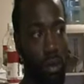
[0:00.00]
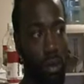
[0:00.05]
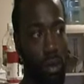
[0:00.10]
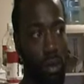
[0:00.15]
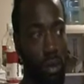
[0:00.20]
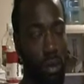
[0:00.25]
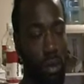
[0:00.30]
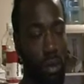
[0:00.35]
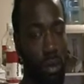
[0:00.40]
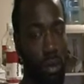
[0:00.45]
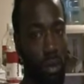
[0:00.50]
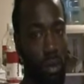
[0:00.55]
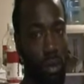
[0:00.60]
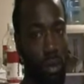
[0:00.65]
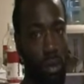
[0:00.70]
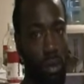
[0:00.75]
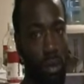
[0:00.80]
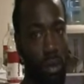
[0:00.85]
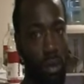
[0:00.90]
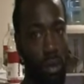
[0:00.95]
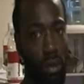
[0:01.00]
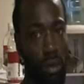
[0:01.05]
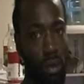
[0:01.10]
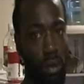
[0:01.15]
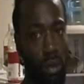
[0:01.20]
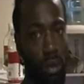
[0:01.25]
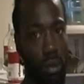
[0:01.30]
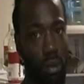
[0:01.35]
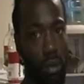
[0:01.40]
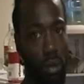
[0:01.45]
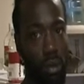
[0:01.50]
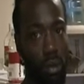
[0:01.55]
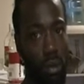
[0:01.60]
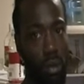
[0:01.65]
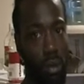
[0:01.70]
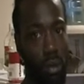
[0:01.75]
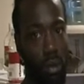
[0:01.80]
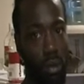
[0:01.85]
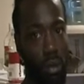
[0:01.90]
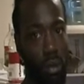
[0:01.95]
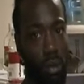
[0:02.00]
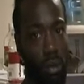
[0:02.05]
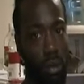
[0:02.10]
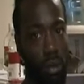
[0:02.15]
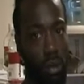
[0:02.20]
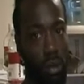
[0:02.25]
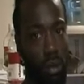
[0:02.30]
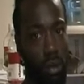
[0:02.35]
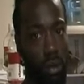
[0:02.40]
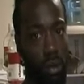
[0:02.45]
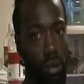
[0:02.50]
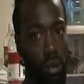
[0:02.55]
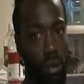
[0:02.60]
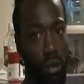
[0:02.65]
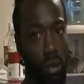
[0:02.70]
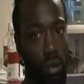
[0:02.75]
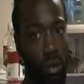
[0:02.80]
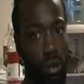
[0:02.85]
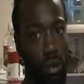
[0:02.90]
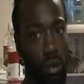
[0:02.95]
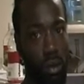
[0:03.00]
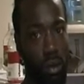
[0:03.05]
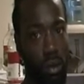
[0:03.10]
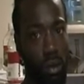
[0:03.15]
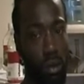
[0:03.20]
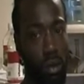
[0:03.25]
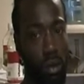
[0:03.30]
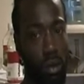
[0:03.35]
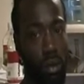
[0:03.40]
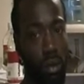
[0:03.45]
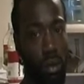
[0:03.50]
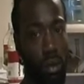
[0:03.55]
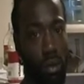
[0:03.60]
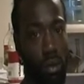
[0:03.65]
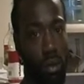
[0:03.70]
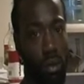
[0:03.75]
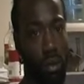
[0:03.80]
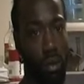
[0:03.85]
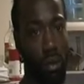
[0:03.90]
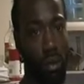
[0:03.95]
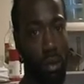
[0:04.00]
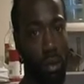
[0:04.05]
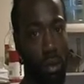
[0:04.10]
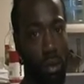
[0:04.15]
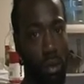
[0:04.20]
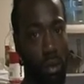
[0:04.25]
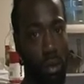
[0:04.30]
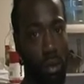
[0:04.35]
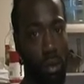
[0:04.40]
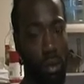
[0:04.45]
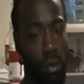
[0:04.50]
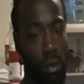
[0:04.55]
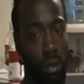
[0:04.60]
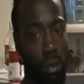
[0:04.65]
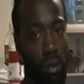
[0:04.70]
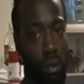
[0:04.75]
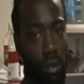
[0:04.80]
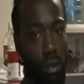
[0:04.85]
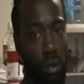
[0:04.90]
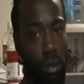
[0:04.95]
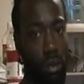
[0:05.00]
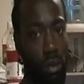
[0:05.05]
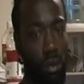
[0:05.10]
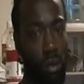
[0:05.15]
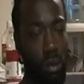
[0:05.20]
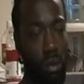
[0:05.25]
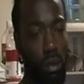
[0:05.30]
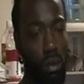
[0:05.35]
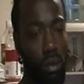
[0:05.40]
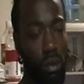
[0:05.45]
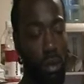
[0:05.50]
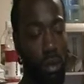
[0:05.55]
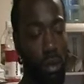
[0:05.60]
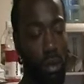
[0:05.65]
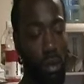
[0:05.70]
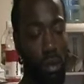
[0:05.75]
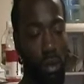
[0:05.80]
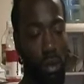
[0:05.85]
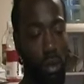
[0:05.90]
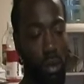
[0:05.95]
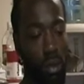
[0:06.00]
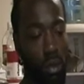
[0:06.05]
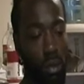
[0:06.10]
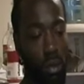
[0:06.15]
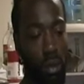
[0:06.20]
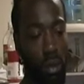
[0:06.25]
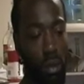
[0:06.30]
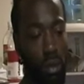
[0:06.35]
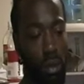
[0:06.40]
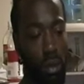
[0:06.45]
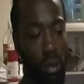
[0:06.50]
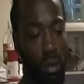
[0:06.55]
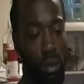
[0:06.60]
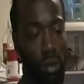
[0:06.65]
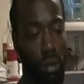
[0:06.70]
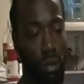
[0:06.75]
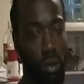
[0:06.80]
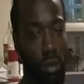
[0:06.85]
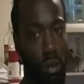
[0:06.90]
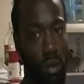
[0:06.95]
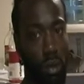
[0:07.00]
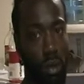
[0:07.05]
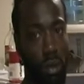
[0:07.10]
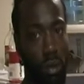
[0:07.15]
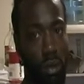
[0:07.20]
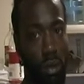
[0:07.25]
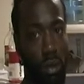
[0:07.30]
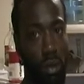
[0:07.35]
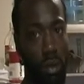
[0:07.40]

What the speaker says: (silent)